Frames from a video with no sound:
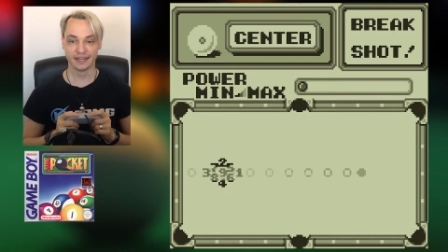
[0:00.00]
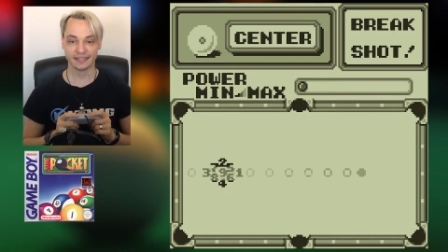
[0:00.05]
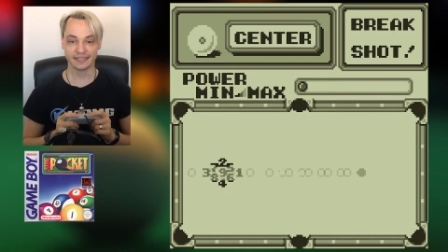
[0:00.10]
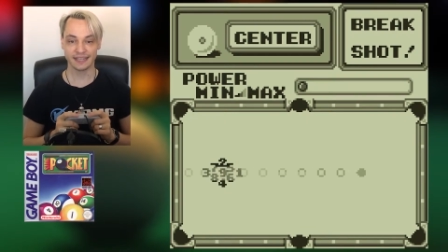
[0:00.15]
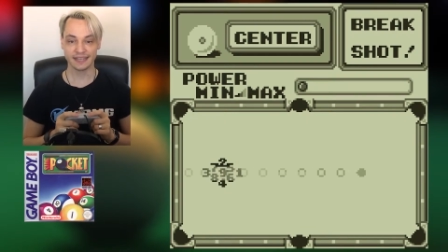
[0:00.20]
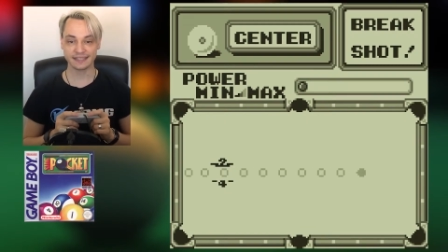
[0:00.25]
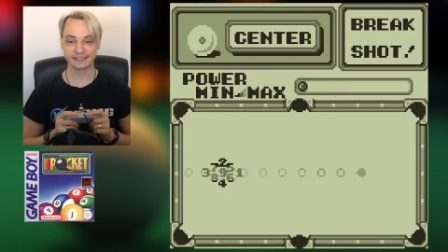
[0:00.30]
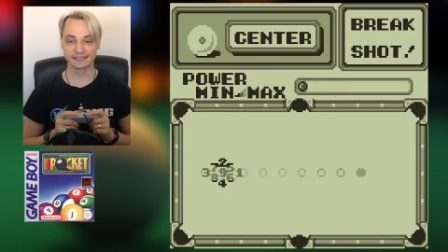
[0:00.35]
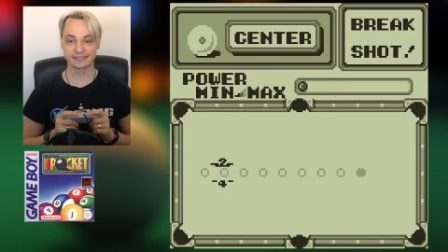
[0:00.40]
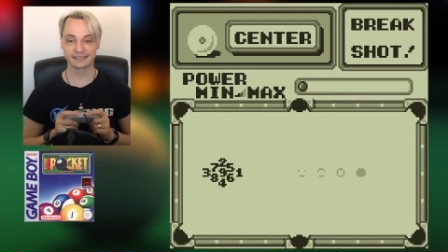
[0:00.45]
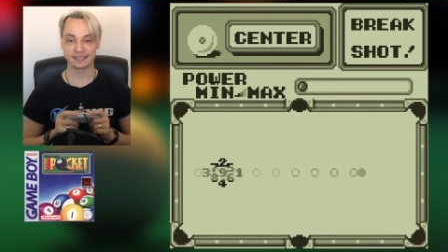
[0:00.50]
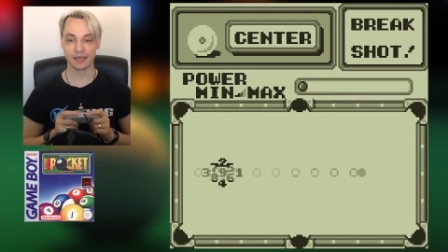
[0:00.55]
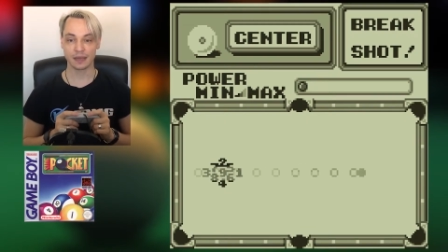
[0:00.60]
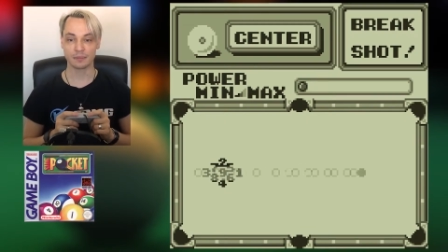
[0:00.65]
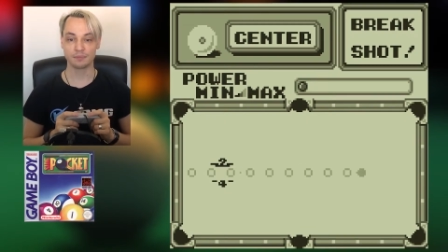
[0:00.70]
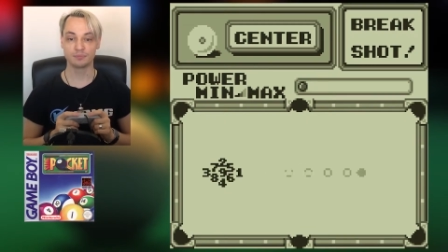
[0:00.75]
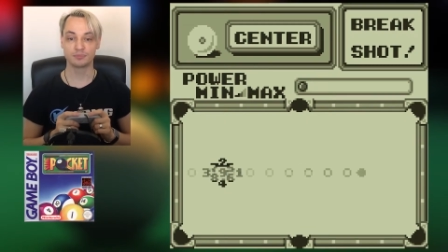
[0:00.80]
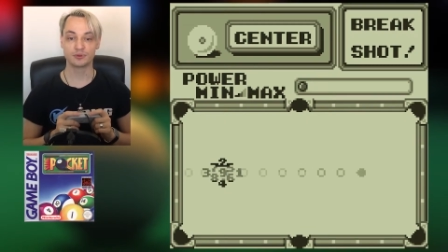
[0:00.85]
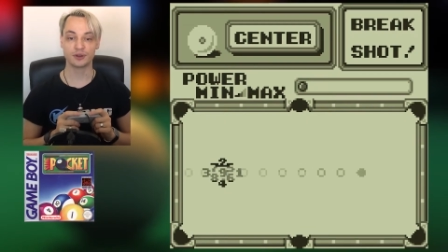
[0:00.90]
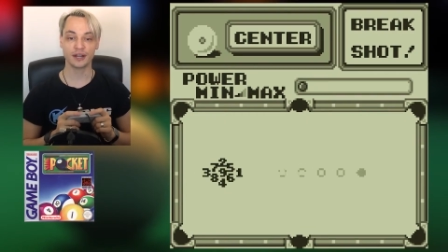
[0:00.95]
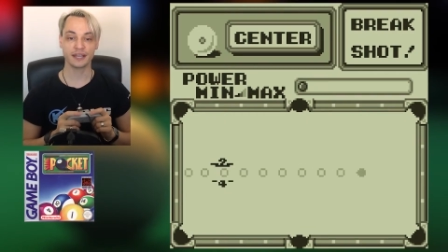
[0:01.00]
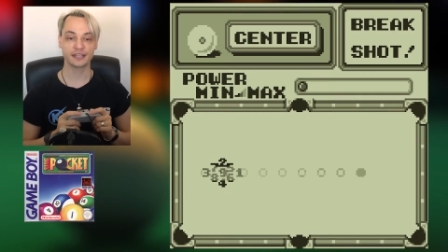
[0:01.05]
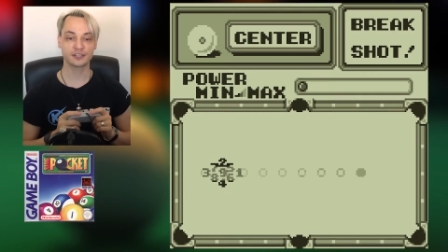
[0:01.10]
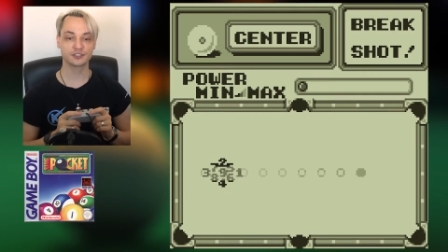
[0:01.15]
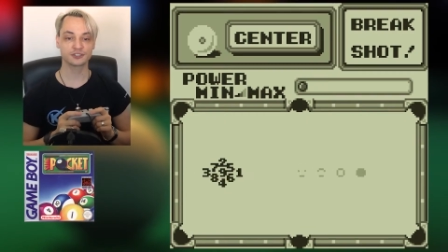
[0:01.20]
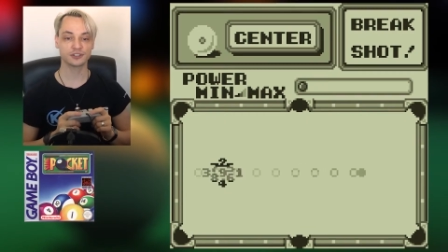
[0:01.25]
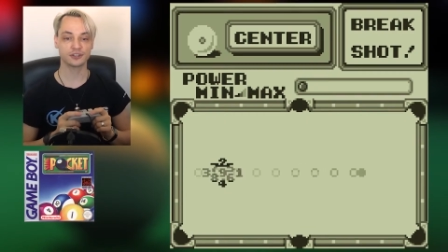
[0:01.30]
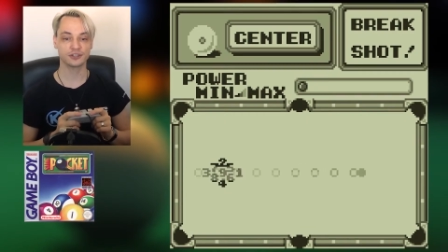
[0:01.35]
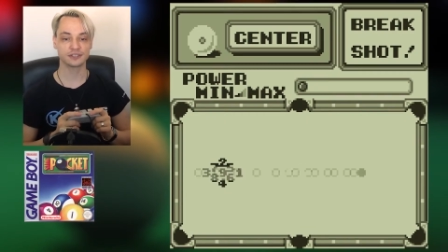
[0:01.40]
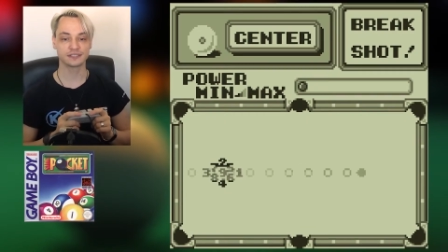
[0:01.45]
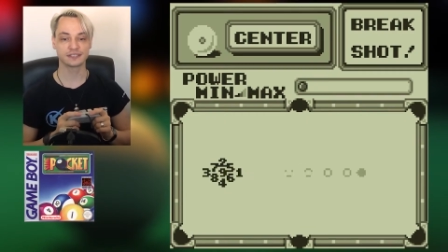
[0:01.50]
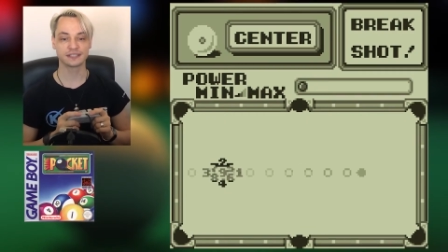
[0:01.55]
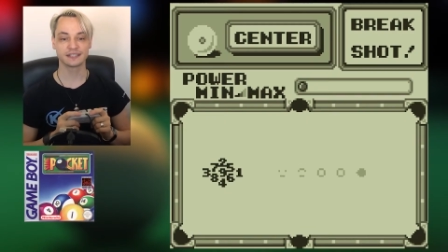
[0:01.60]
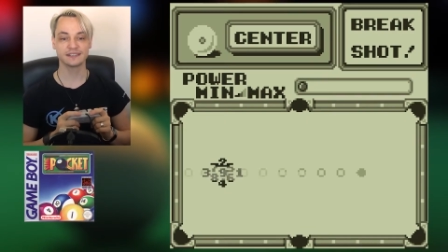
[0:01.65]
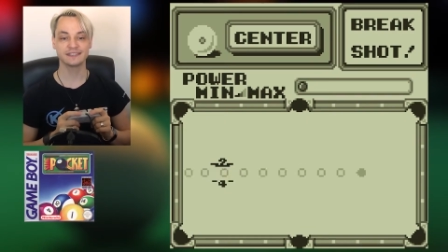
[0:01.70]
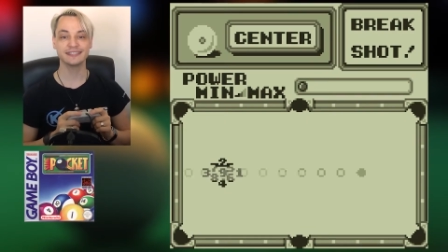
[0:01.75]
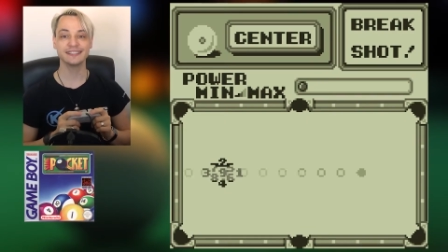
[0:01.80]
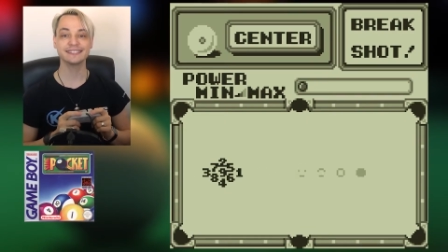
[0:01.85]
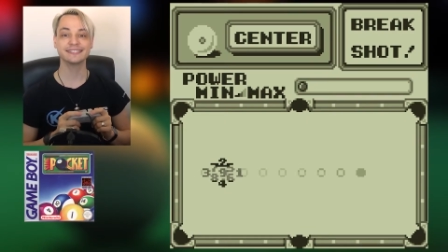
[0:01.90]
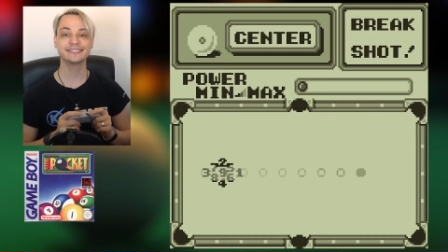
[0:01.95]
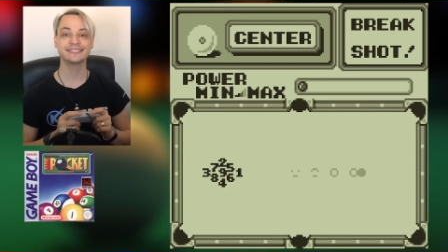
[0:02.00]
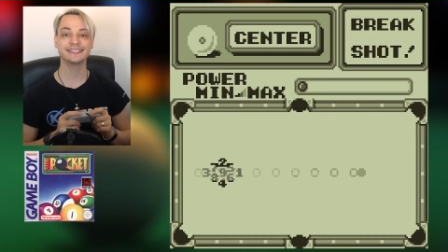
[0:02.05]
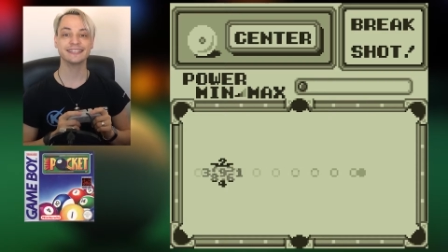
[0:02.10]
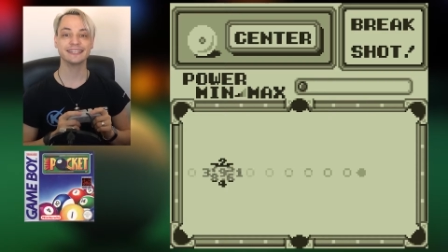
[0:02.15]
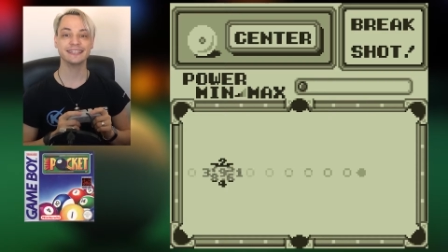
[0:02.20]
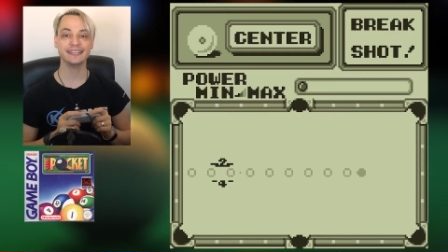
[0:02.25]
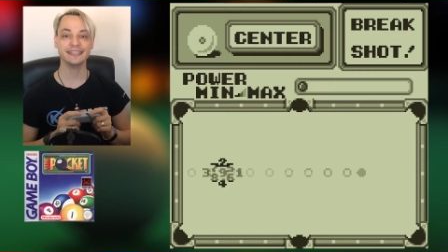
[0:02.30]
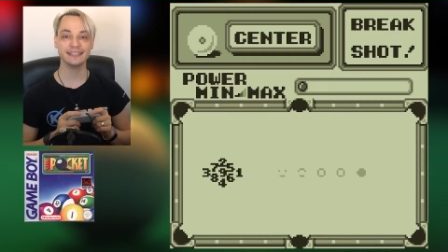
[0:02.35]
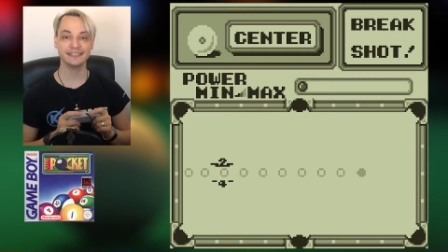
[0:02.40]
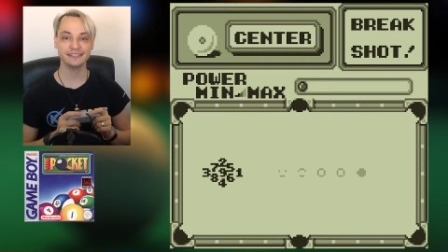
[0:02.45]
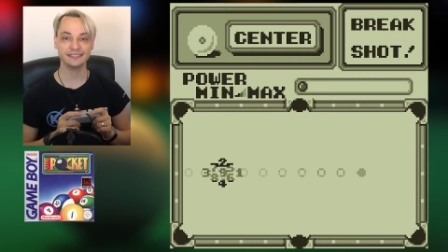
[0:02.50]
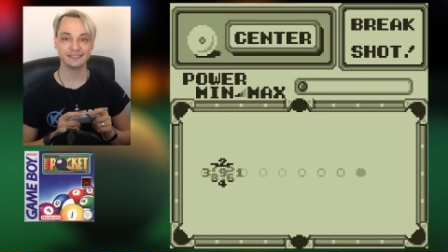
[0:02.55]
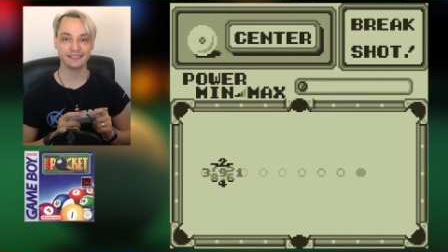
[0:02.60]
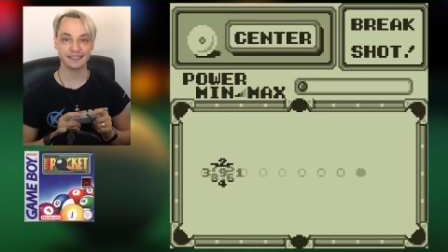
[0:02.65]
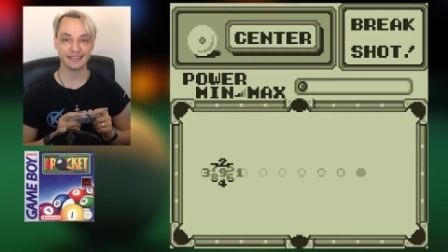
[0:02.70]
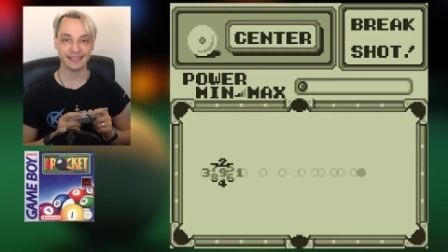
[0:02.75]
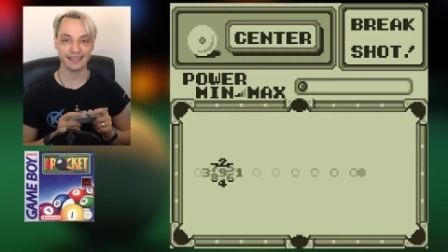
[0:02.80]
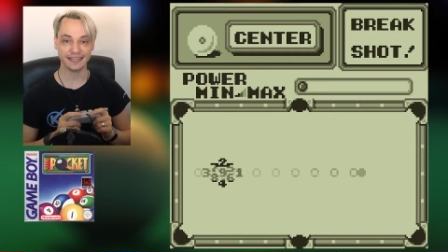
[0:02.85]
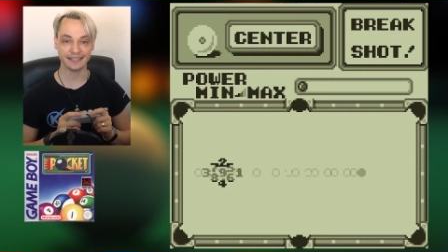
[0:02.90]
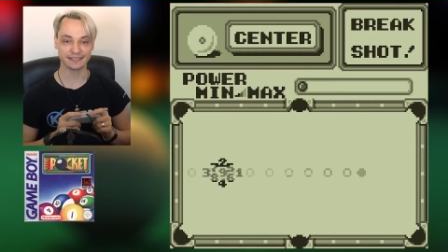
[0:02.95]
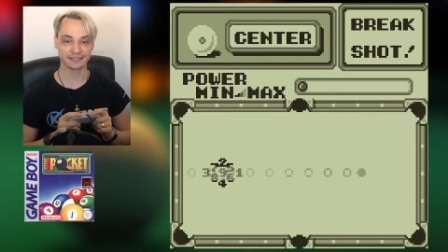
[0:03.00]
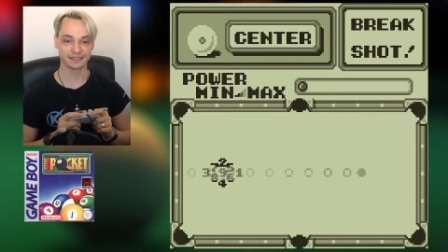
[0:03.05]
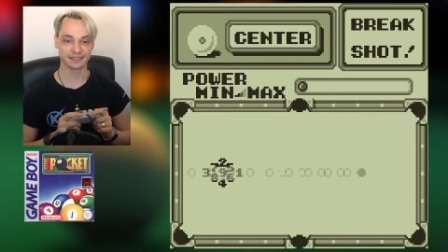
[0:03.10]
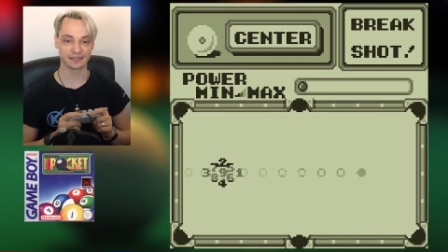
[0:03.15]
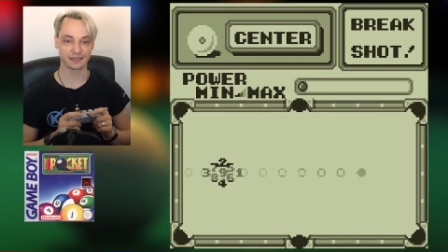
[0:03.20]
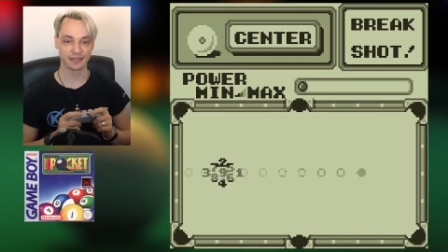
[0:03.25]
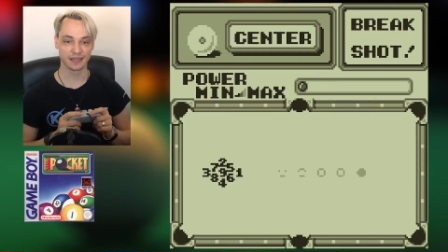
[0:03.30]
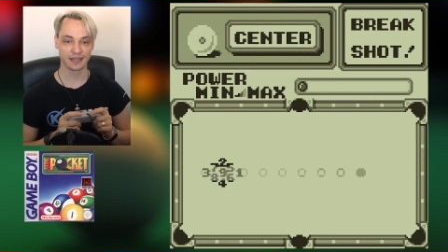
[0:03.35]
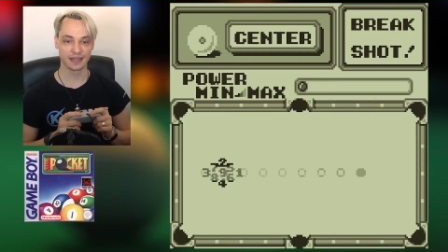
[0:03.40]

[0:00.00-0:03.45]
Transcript: Yes, Break Shot, this is it.